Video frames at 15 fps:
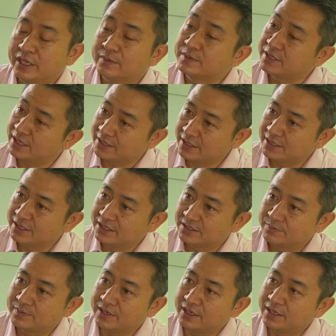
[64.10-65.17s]
have started this
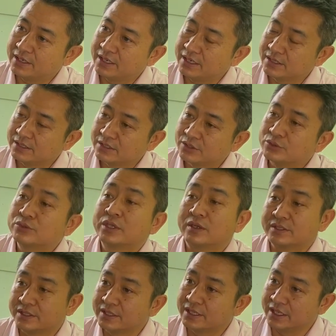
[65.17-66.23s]
brand in
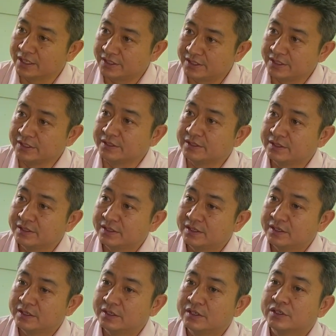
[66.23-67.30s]
2018
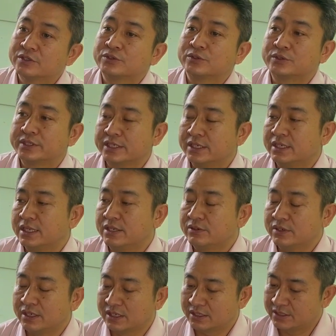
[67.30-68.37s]
so till
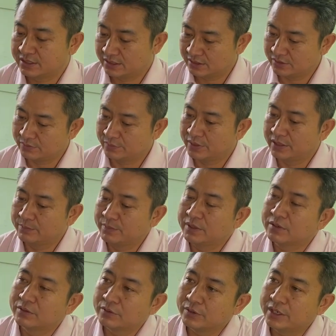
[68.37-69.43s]
now, like uh, we have
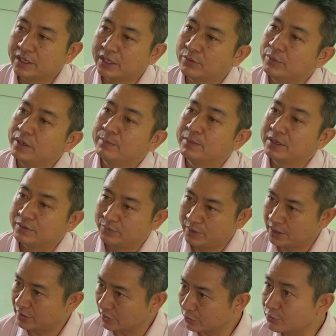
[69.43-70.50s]
been growing, like we but we
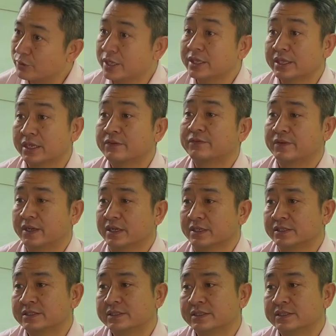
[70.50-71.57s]
are not growing that
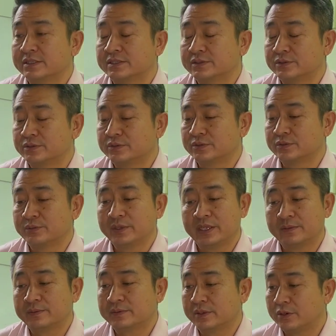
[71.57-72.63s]
fast. So we
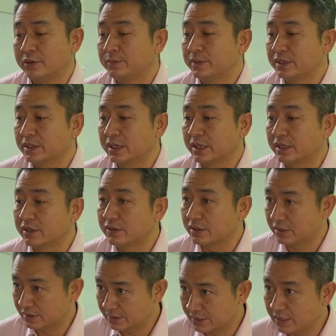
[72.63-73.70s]
have opened like
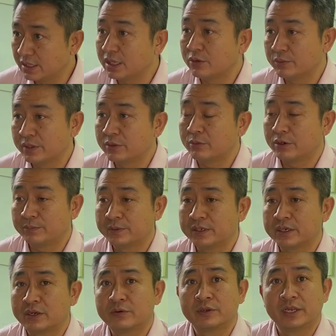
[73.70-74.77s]
uh, till now we have opened
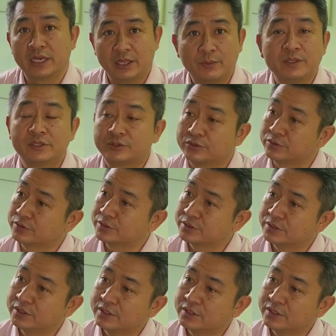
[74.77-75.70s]
around eleven stores.